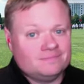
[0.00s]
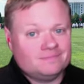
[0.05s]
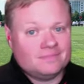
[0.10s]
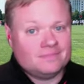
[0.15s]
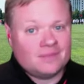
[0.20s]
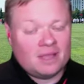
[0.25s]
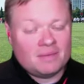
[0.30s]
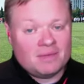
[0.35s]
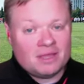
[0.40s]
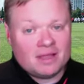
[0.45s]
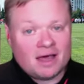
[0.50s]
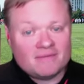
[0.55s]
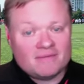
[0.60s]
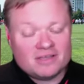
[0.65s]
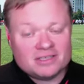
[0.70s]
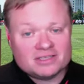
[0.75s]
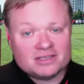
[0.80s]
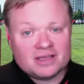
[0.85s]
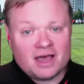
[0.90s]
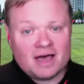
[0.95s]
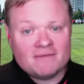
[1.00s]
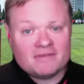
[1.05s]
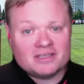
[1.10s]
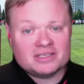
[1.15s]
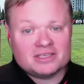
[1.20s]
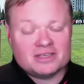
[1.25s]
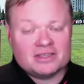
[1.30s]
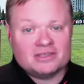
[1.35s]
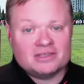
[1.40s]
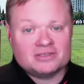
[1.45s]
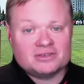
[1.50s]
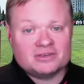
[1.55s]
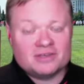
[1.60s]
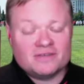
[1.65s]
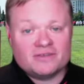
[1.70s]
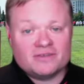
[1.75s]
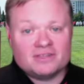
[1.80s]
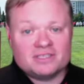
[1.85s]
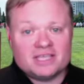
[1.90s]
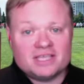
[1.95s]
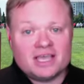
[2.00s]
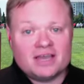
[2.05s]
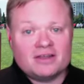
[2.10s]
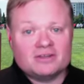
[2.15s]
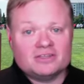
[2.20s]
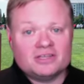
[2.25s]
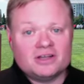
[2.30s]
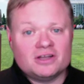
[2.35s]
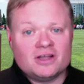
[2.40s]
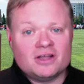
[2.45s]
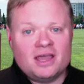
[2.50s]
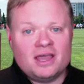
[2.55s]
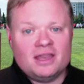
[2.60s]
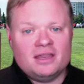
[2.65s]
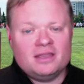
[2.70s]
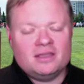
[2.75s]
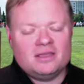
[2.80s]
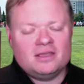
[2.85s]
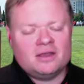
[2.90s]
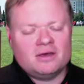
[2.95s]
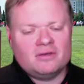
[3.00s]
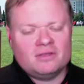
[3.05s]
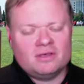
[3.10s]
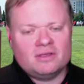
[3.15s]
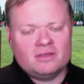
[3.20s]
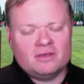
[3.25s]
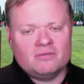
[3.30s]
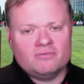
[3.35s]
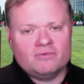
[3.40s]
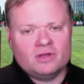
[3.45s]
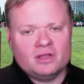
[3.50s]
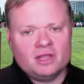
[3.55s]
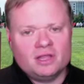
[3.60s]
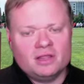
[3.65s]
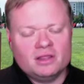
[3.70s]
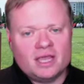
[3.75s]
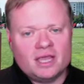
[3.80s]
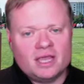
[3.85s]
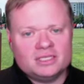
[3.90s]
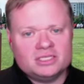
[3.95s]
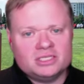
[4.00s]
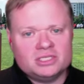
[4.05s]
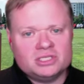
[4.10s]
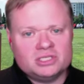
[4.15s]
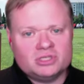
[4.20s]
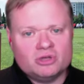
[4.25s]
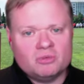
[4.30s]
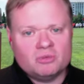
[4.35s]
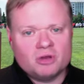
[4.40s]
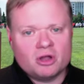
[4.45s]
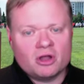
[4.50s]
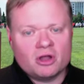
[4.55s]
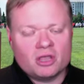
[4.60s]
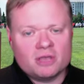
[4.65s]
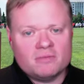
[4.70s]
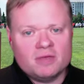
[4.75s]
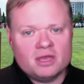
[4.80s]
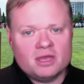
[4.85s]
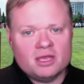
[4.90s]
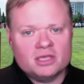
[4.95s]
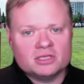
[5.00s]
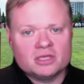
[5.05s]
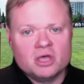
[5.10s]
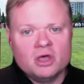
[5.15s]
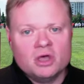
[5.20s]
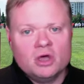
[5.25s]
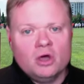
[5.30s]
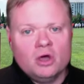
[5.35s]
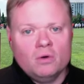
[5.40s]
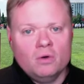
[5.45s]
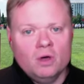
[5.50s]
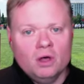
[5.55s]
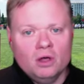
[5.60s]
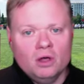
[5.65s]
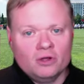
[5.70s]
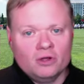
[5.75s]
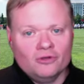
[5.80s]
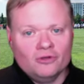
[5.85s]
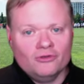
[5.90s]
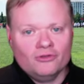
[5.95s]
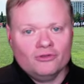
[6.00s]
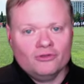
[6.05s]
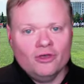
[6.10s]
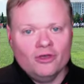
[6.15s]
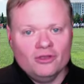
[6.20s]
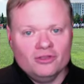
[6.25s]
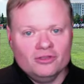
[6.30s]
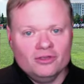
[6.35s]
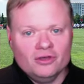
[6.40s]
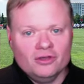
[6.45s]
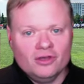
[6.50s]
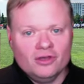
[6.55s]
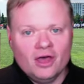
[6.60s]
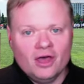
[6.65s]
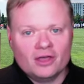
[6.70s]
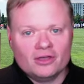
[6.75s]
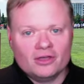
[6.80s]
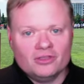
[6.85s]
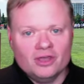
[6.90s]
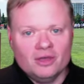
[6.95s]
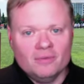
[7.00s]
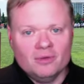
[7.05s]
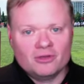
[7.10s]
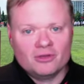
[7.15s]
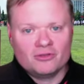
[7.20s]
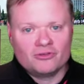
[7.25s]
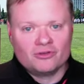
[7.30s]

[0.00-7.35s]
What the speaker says: I mean, obviously these are different standards here. And, you know, the really lazy, stupid argument is, well, are you saying that academics